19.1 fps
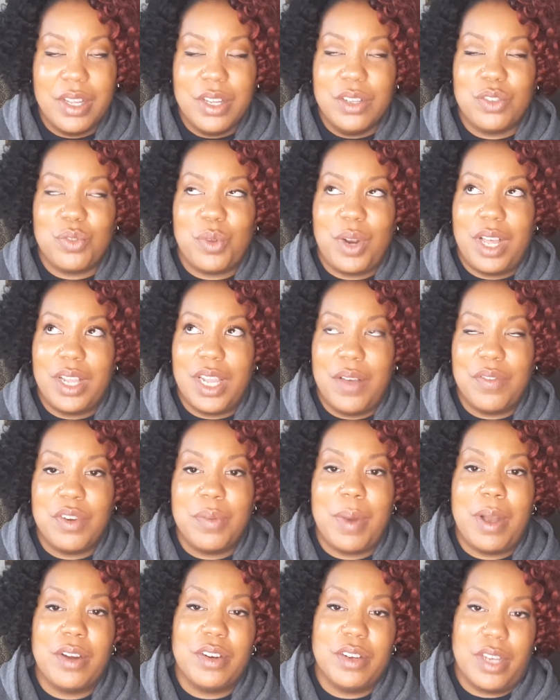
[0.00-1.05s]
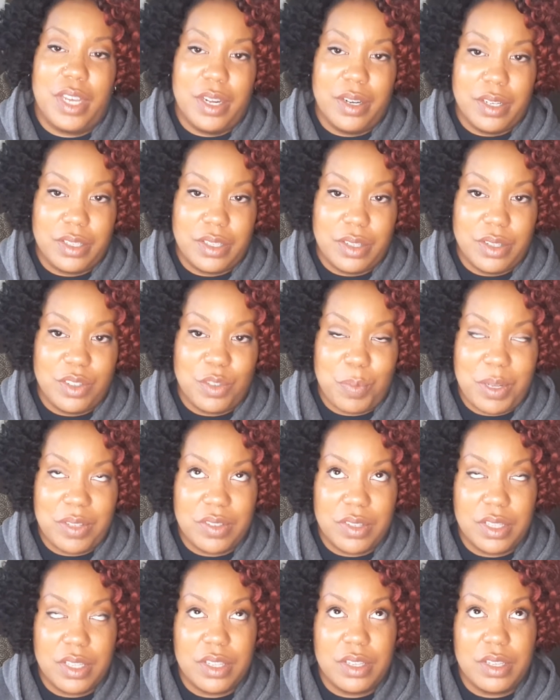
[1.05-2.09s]
So what I loved about her character is
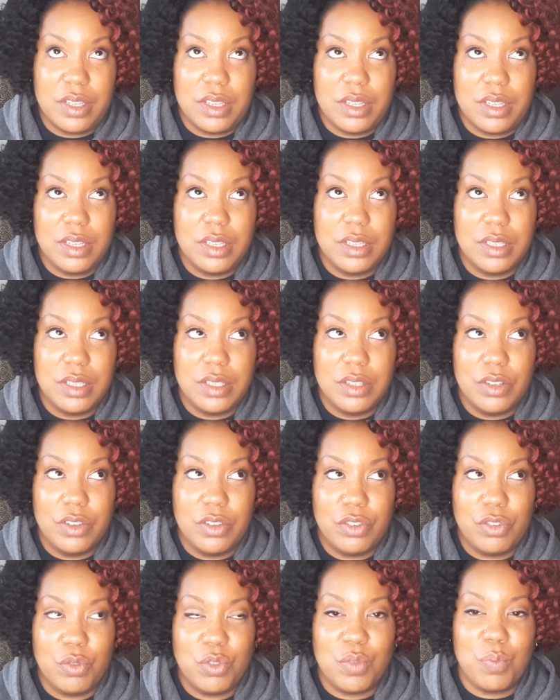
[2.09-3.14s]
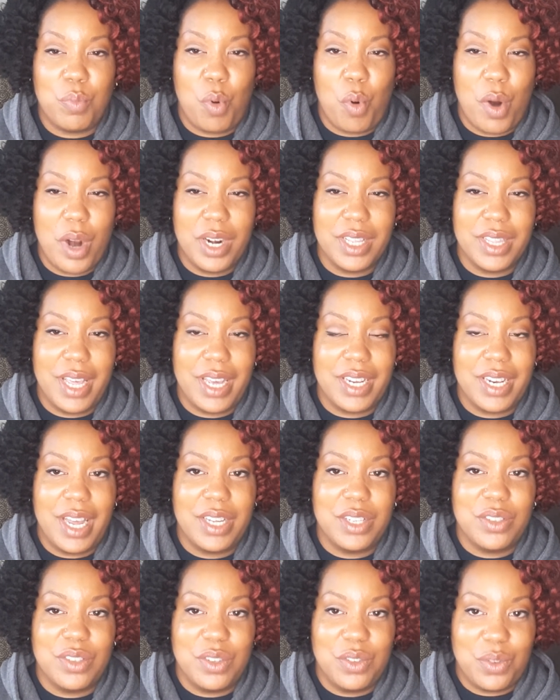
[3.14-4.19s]
basically she was born in like
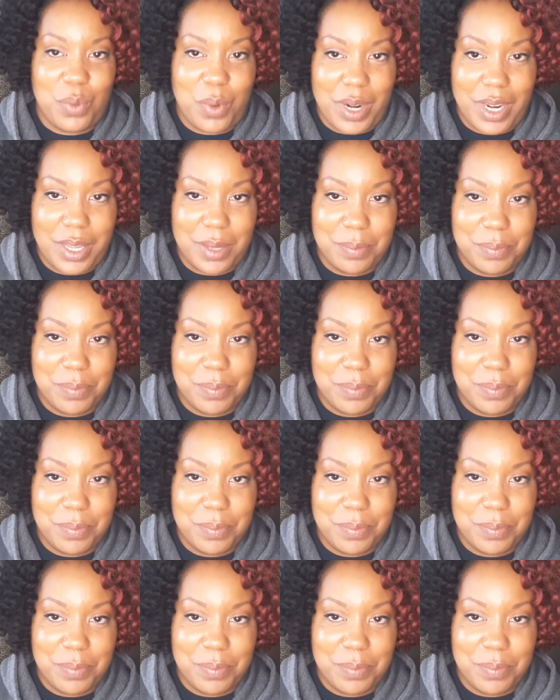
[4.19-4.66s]
1920.